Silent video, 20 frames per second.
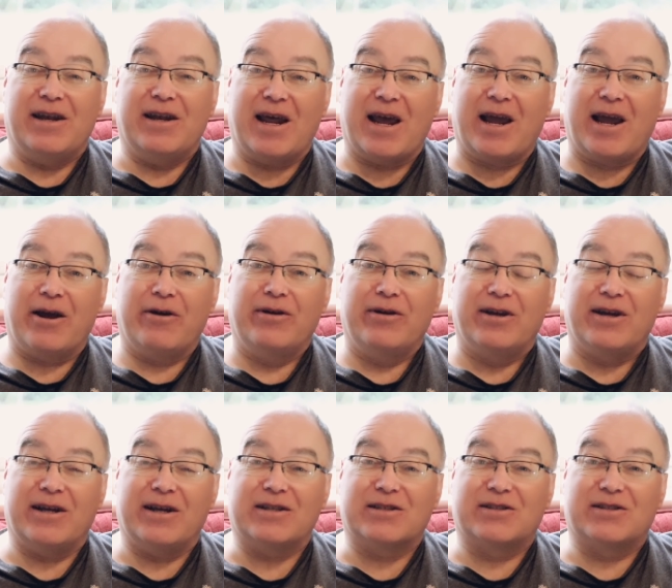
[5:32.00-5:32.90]
Now
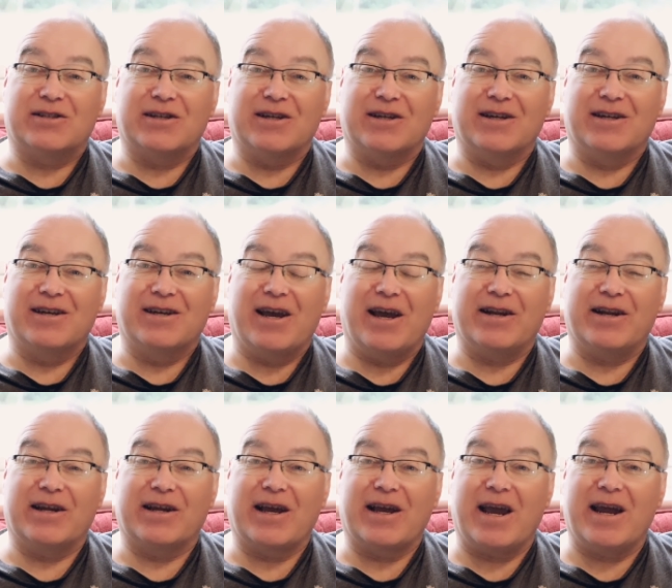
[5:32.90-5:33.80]
it's uh,
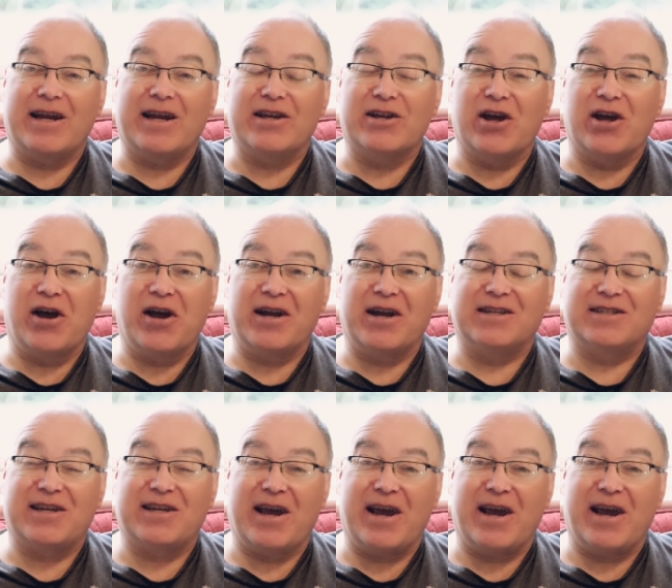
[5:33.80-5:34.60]
heading eight, nine,